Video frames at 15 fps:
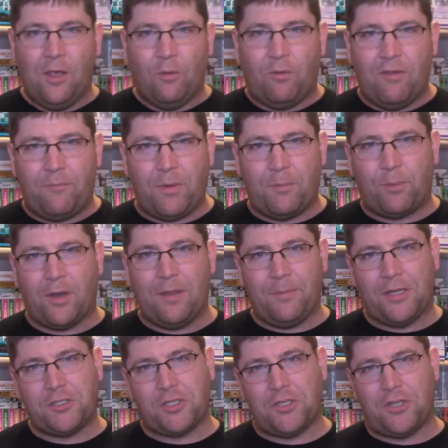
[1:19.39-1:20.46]
we've been pretty
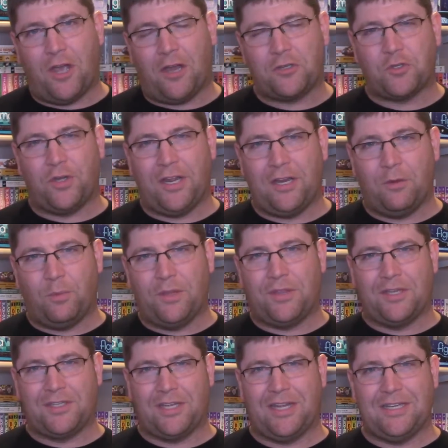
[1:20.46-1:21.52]
much indoctrinated with
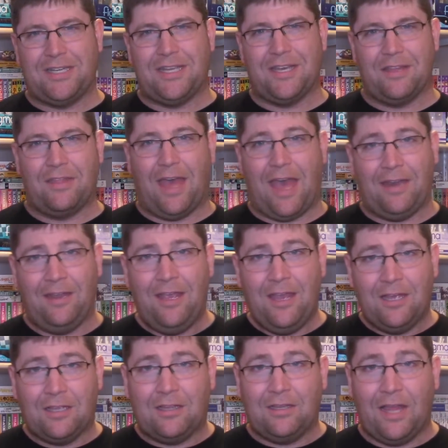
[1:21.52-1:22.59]
this idea that
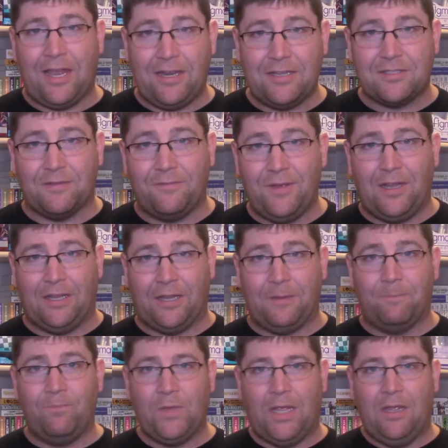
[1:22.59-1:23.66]
Glenn is a villain